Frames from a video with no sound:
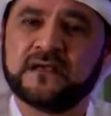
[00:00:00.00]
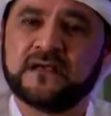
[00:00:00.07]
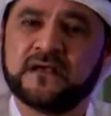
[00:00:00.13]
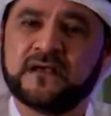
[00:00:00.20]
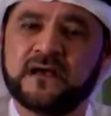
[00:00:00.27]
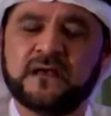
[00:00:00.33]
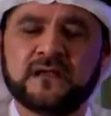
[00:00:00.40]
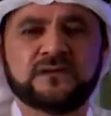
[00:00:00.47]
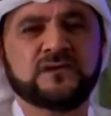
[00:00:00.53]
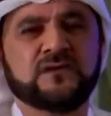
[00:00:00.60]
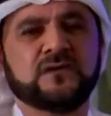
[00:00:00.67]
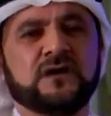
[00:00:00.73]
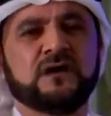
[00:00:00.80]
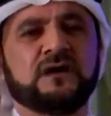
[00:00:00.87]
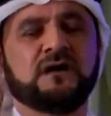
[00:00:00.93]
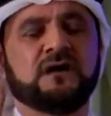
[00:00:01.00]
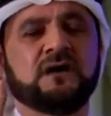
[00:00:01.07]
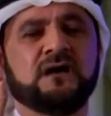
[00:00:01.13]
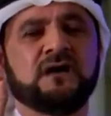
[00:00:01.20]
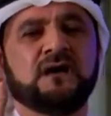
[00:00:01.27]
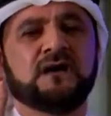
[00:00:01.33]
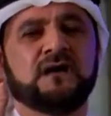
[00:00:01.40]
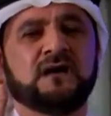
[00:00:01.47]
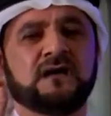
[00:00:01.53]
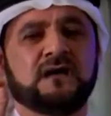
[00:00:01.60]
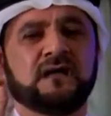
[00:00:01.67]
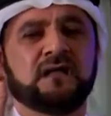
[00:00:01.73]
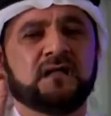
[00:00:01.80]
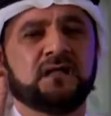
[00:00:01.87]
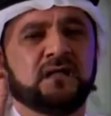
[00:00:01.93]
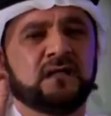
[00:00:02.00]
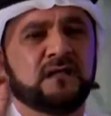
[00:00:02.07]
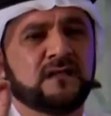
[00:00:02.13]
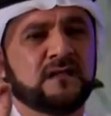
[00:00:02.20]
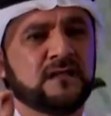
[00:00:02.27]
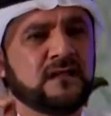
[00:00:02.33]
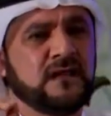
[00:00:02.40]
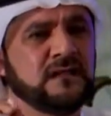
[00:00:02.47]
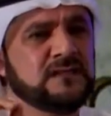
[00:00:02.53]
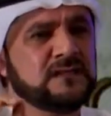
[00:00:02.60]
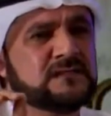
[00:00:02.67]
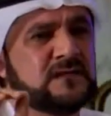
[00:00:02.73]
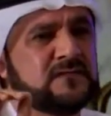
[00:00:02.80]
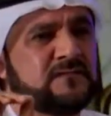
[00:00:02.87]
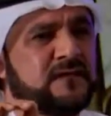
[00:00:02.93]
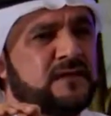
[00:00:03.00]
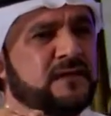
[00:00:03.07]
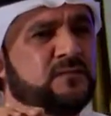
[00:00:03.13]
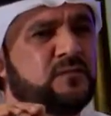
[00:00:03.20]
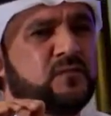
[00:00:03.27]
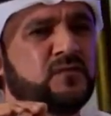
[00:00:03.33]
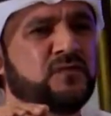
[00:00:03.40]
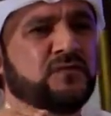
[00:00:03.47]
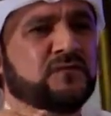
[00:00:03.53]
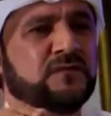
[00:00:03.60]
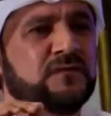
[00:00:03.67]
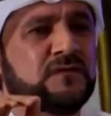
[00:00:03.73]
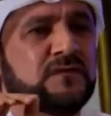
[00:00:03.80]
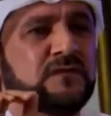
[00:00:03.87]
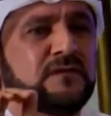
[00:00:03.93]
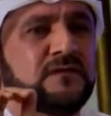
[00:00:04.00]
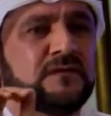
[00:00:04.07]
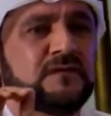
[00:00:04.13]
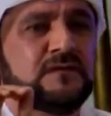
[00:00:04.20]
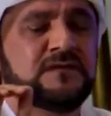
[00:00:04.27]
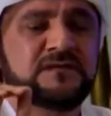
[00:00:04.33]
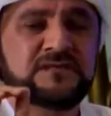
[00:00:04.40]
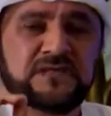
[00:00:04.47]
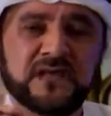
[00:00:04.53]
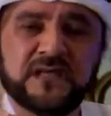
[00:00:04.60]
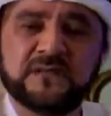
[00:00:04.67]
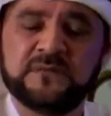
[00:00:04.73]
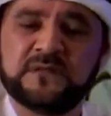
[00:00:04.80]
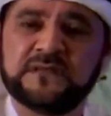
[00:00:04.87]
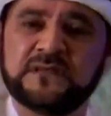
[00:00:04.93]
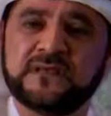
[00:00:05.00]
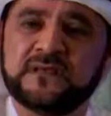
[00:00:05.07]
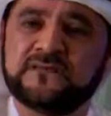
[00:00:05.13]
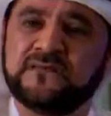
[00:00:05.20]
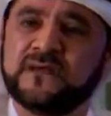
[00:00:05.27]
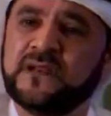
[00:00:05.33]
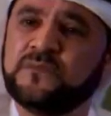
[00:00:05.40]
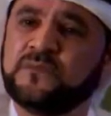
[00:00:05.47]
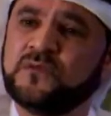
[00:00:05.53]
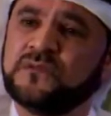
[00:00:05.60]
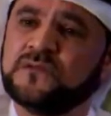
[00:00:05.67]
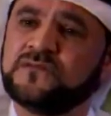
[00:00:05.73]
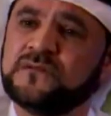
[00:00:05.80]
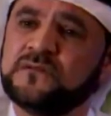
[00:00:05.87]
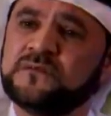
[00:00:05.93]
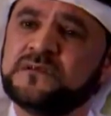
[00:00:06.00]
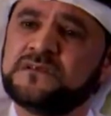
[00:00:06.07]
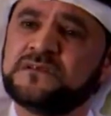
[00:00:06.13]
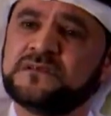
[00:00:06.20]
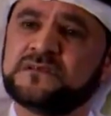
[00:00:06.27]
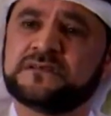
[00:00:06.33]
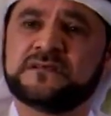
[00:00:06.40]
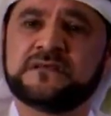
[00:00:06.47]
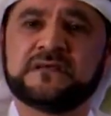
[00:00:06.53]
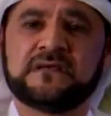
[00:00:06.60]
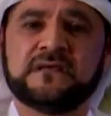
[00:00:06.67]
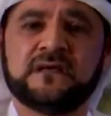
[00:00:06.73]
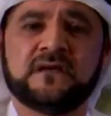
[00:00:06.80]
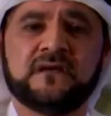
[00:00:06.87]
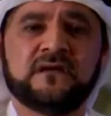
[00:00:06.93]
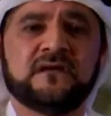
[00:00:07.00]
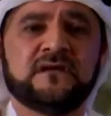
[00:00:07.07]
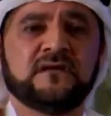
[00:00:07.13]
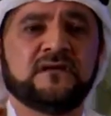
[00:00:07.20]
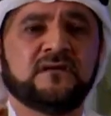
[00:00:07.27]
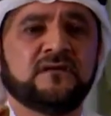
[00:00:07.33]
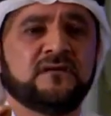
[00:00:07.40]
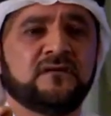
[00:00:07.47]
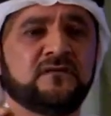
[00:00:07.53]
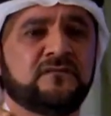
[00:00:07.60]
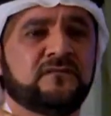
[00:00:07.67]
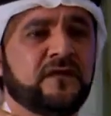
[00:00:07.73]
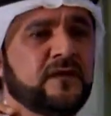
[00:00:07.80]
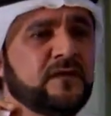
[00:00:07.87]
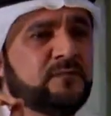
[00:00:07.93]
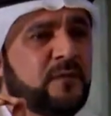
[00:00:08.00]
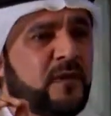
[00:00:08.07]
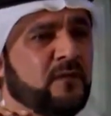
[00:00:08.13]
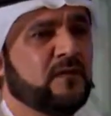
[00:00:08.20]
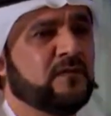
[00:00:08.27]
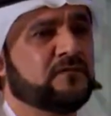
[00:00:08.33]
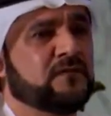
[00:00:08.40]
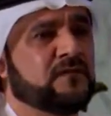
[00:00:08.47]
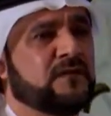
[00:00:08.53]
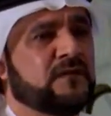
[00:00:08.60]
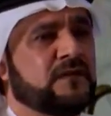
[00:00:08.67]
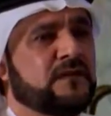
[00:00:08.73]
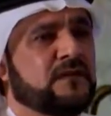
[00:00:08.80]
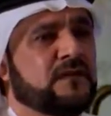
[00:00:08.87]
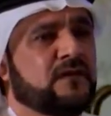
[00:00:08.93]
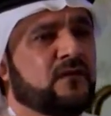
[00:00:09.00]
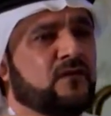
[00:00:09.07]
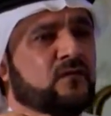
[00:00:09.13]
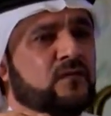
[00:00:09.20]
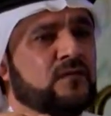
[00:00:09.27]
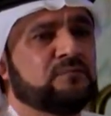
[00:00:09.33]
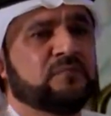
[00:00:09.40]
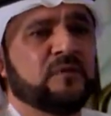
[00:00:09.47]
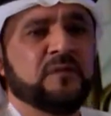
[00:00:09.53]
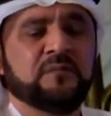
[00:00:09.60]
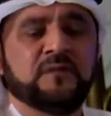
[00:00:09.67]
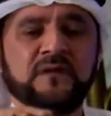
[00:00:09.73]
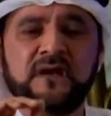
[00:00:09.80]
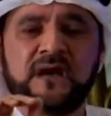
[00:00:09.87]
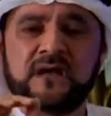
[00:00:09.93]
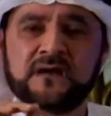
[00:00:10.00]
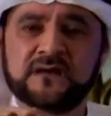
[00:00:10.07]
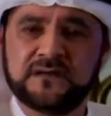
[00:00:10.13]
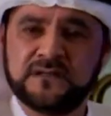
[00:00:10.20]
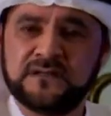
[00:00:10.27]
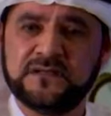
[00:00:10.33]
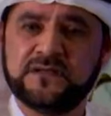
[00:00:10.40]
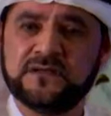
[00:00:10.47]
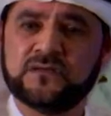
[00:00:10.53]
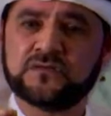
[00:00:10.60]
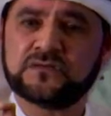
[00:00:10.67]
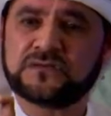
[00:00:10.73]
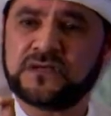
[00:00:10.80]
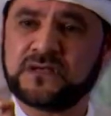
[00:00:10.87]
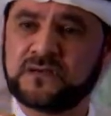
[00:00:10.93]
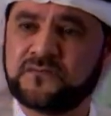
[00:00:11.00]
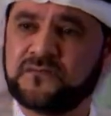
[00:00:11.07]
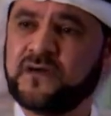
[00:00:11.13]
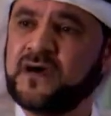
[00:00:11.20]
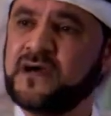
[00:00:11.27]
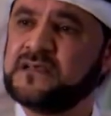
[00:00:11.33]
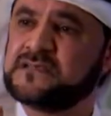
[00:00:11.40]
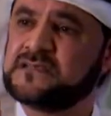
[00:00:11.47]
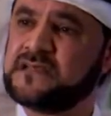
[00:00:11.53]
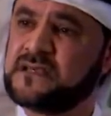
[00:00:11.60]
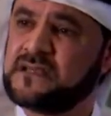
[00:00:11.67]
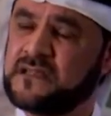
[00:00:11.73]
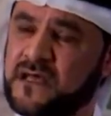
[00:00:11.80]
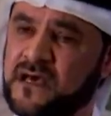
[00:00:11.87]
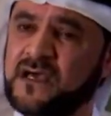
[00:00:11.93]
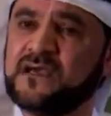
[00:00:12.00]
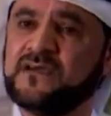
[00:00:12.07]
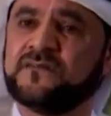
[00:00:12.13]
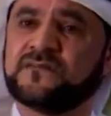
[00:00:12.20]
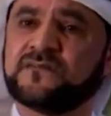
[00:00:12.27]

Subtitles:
And I said, aha, that is a very beautiful statement here, very beautiful message, very powerful. When people are ready to sacrifice their lives